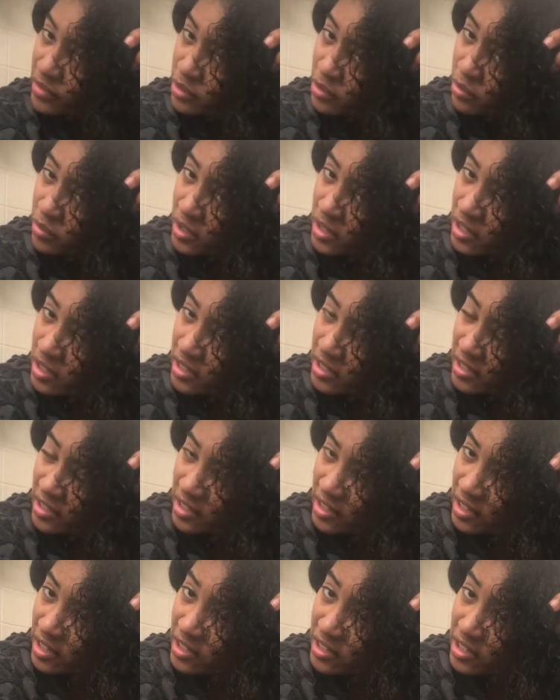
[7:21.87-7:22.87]
it's really
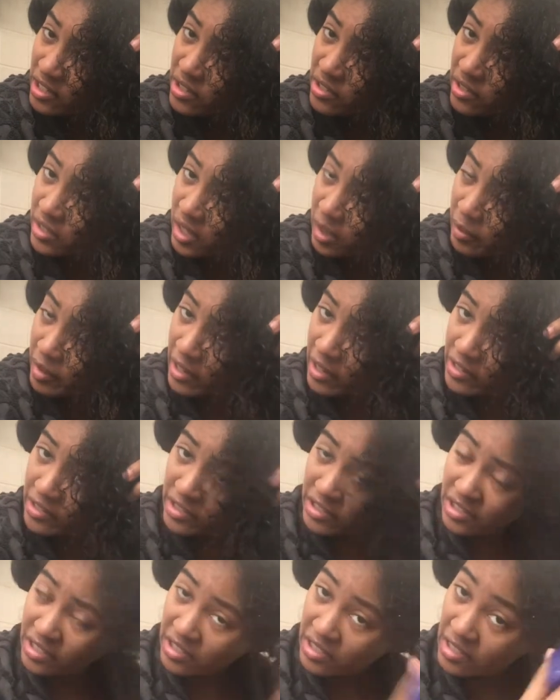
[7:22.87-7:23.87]
the conditioner that my hair
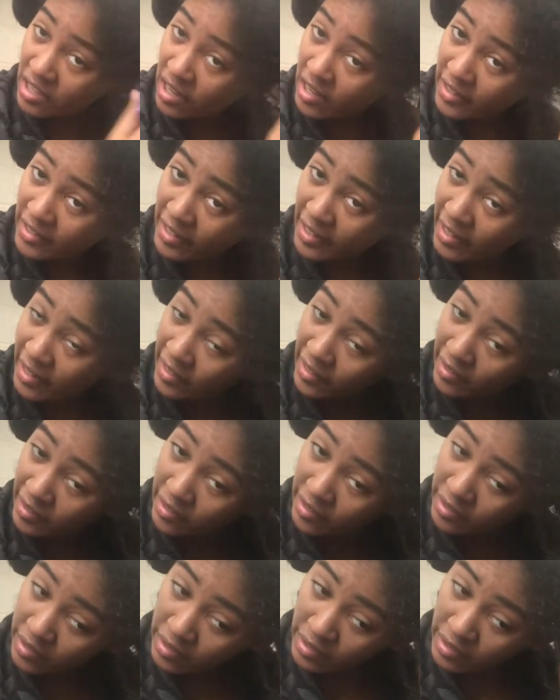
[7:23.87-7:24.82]
just does not like.